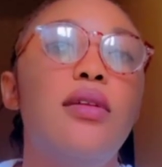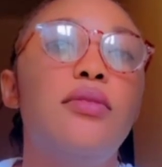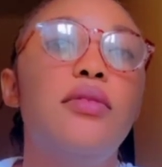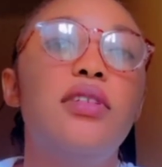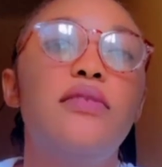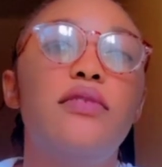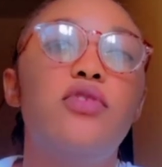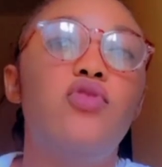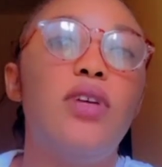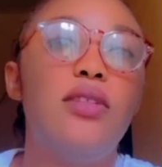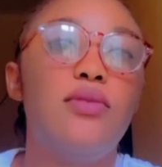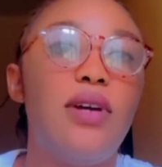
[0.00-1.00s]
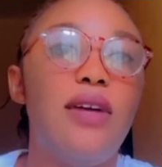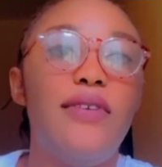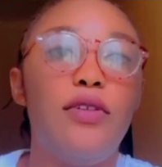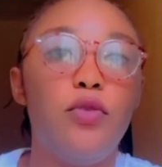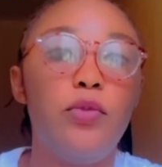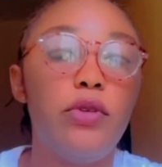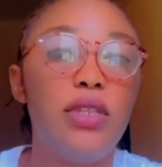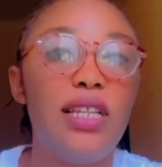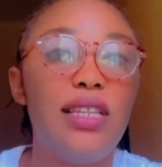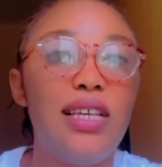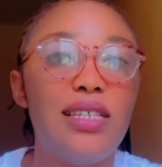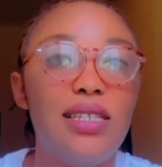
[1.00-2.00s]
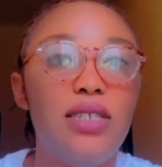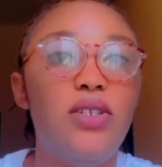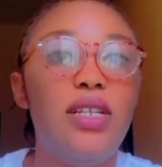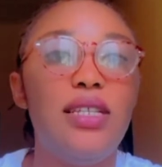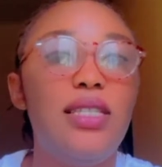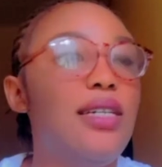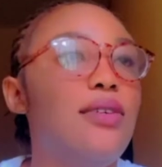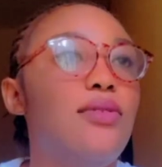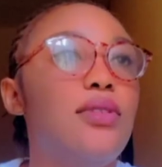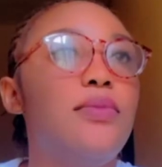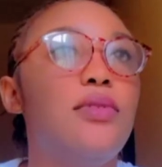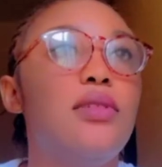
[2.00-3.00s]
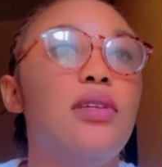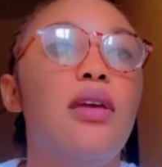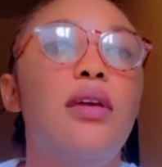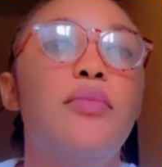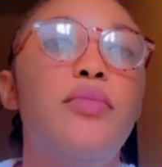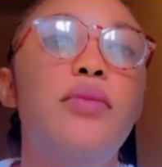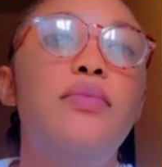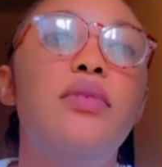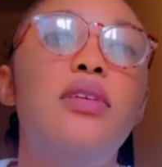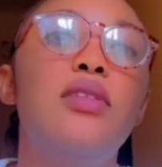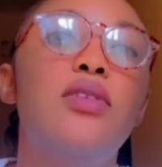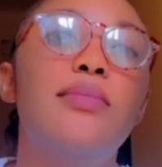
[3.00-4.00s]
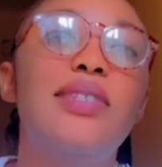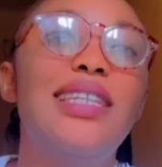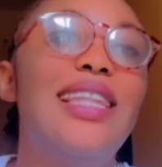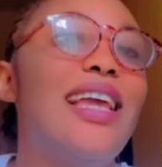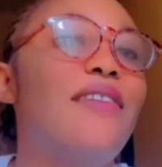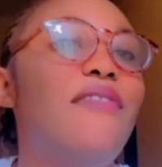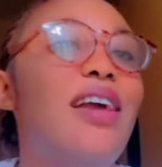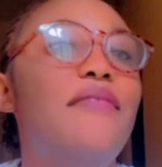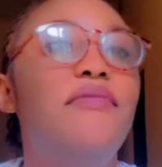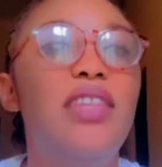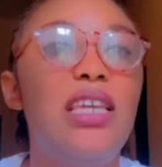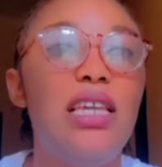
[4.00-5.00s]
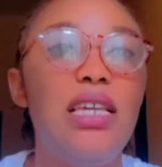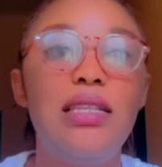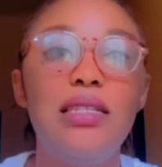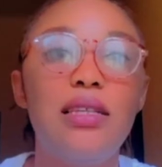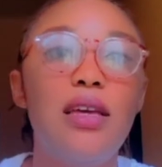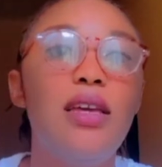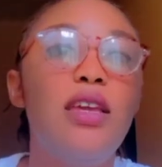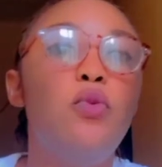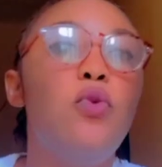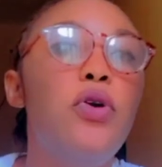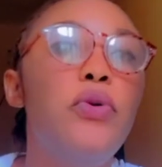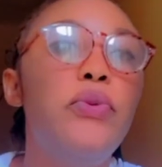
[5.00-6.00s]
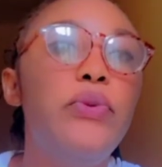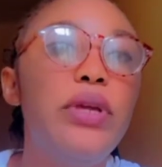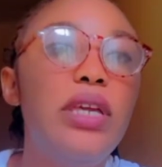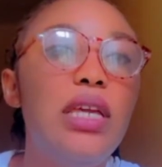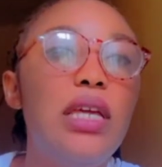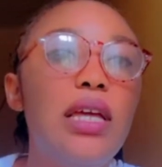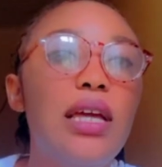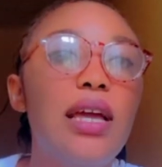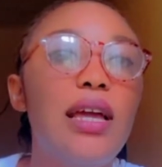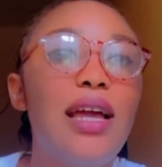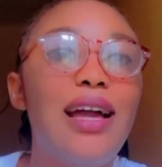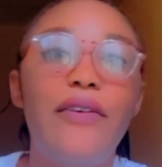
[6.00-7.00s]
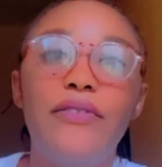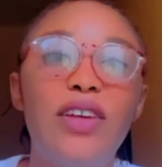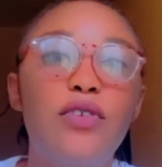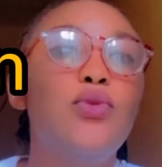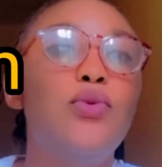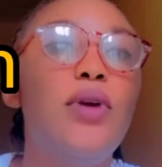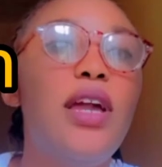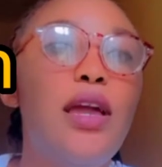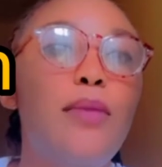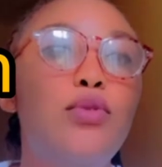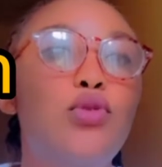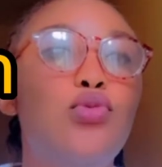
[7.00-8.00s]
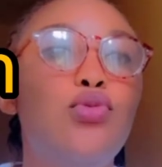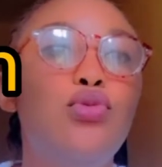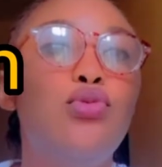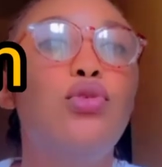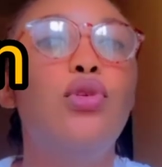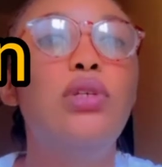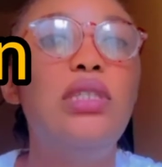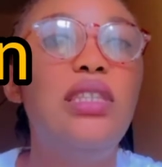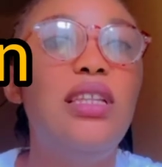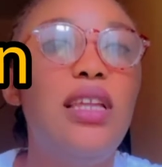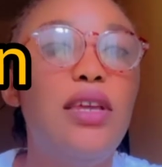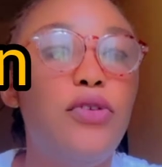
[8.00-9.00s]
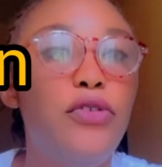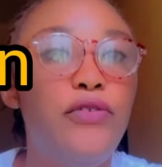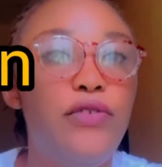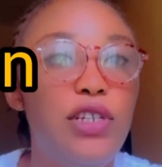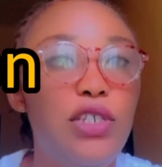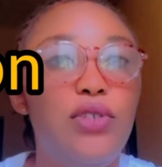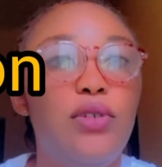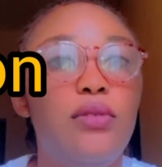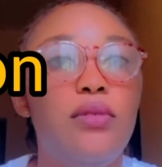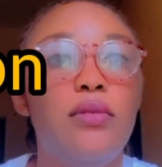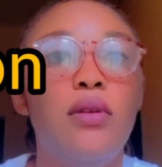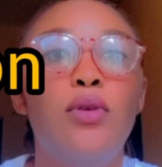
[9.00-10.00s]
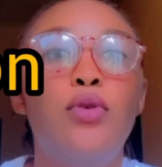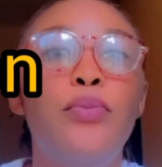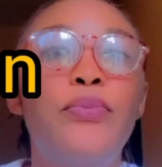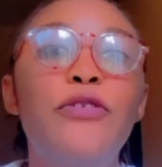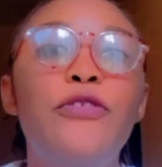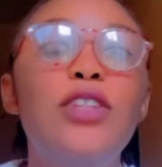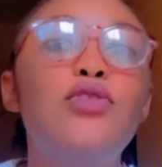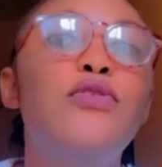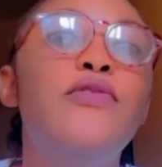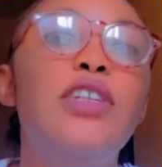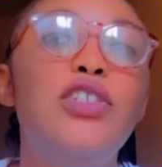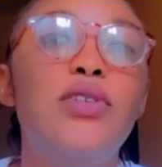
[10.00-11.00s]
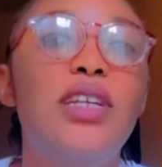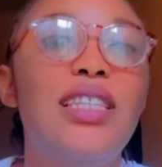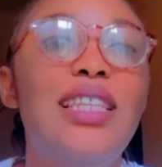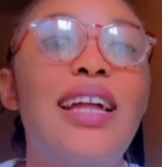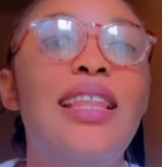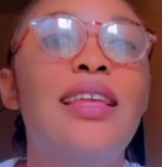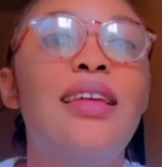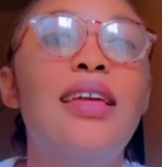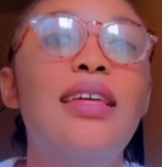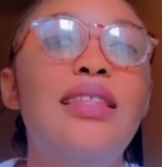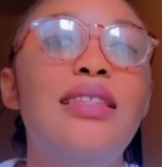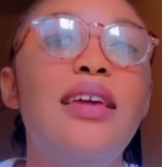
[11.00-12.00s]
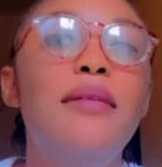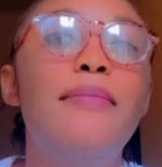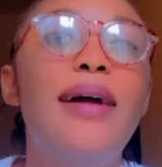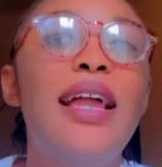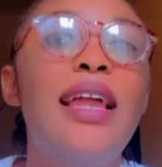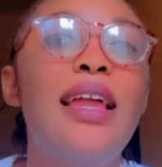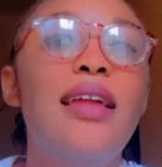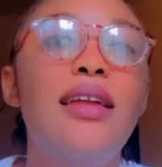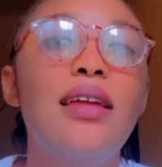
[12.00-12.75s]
don't even try to have an unprotected sexual intercourse. But maybe something like 5 days, 1 week after, it will help to delay your ovulation or prevent ovulation entirely, thereby